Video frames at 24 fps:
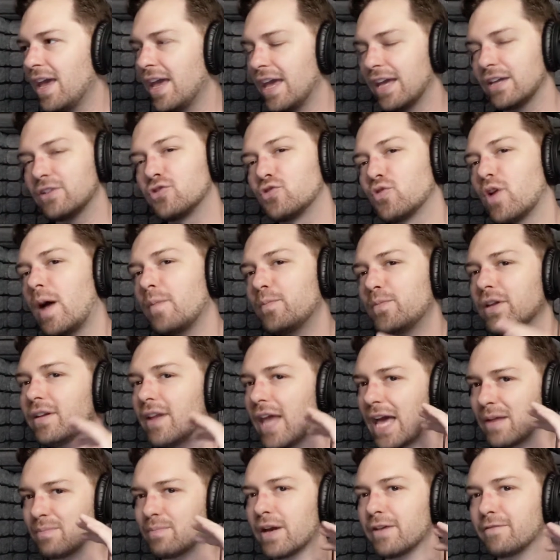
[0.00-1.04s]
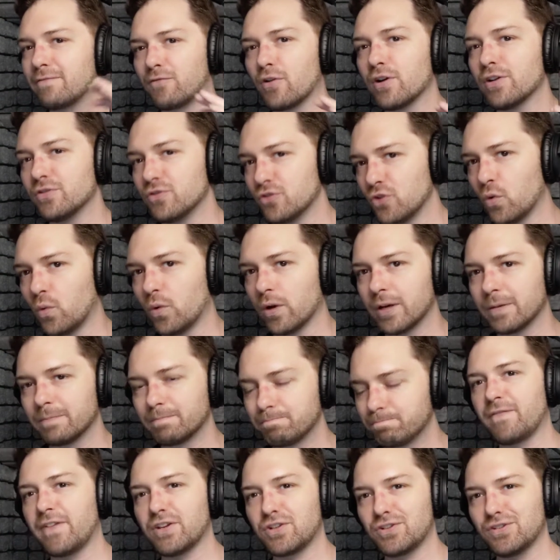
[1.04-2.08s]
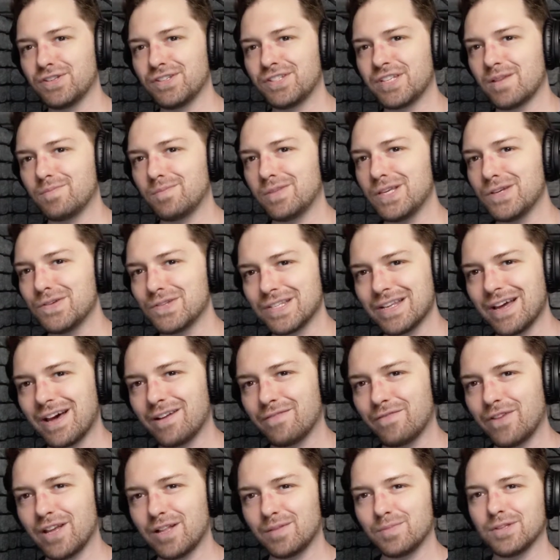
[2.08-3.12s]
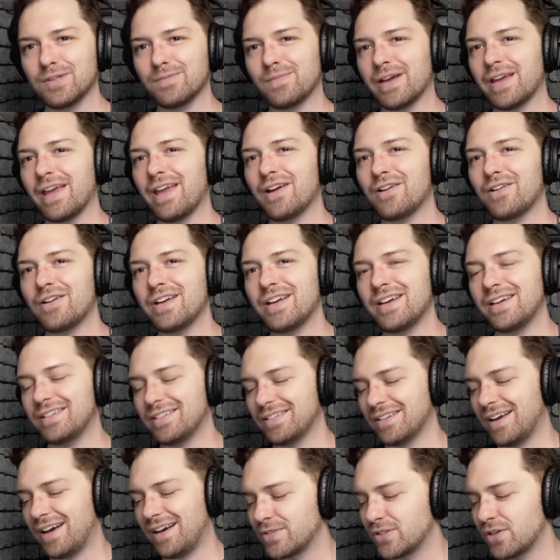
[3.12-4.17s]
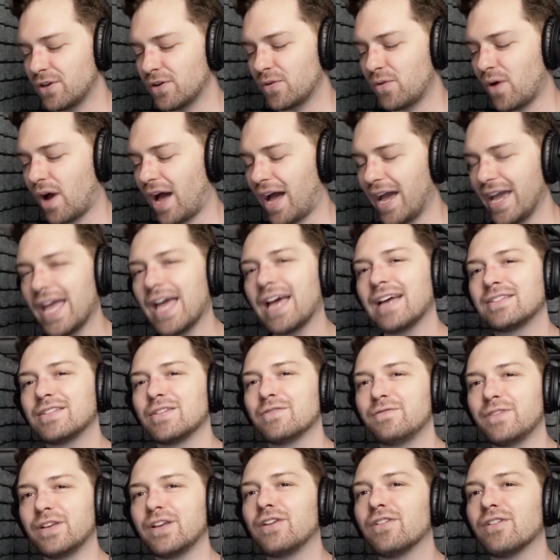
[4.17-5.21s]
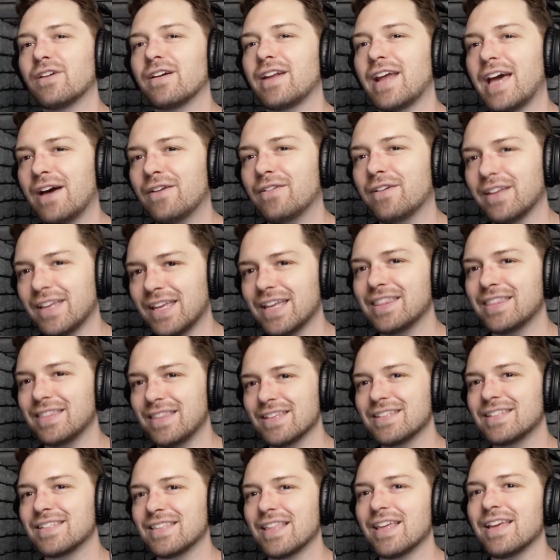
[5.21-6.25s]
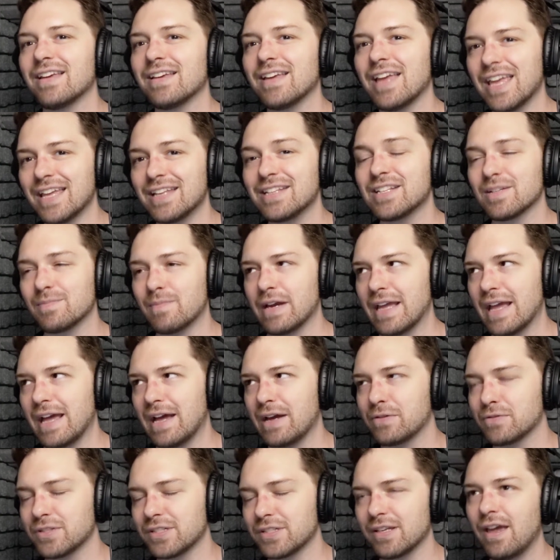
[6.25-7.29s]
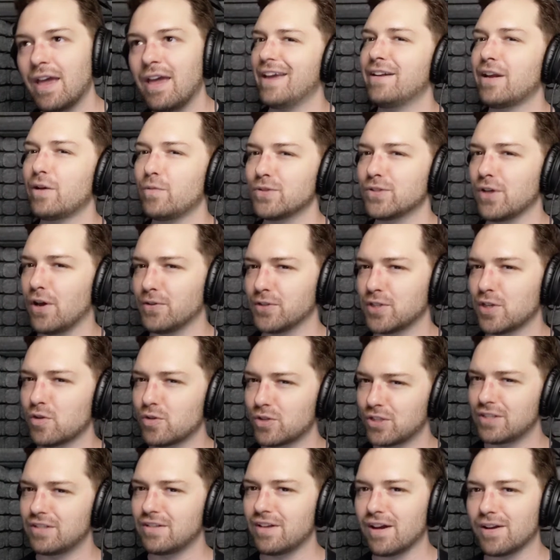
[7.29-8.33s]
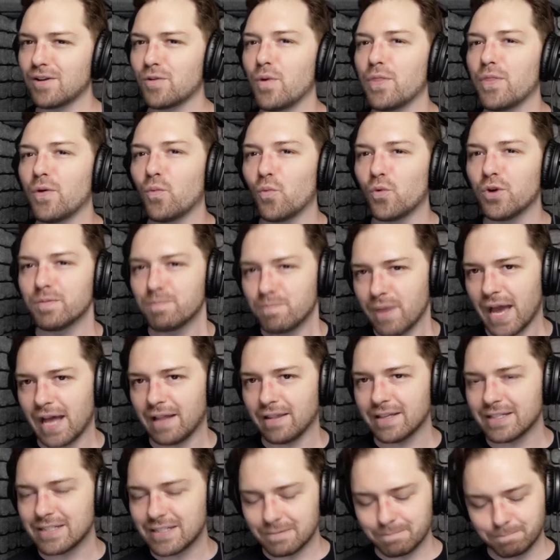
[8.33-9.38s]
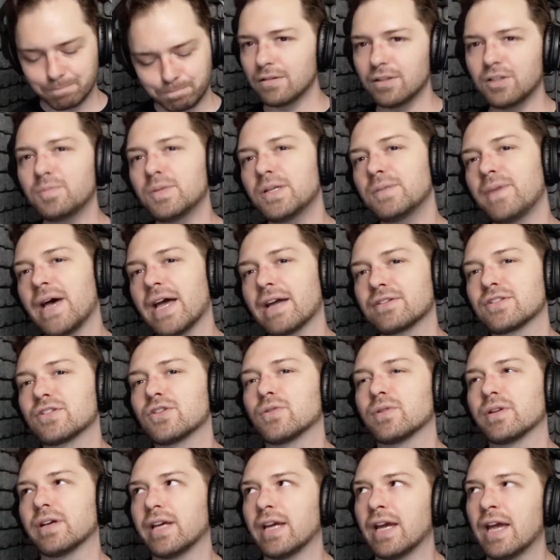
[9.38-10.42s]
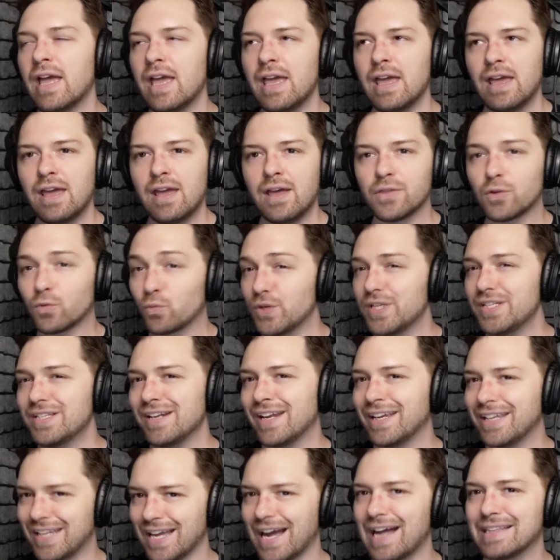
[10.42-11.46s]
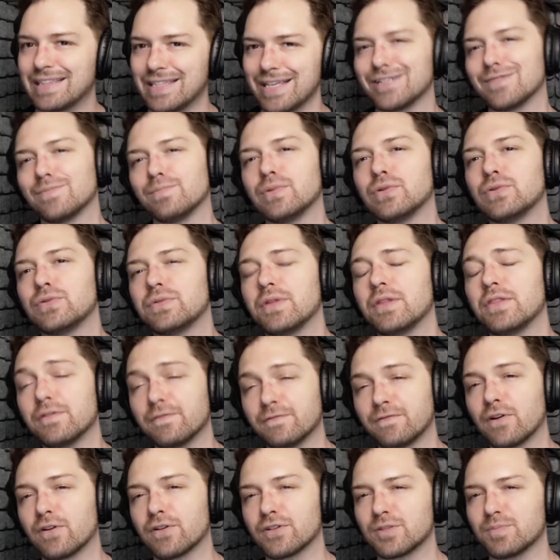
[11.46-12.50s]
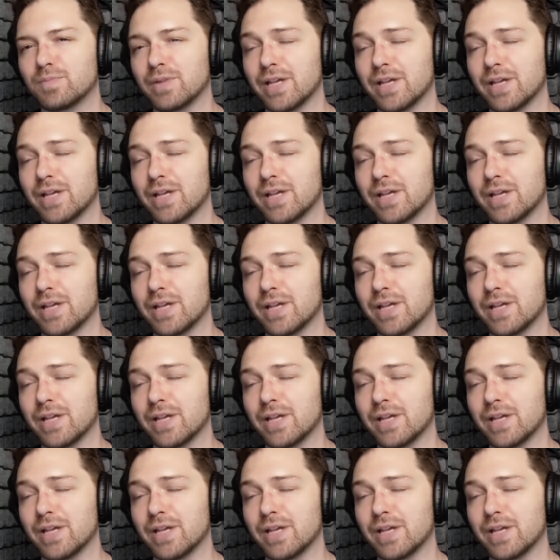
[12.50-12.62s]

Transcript: and dropped it at my front door. Professional assembly was not available in my area, so I had to figure out how to get this thing into my house, and I was also stuck with a wood pallet. A little bit of backstory. The reason I got this booth in the first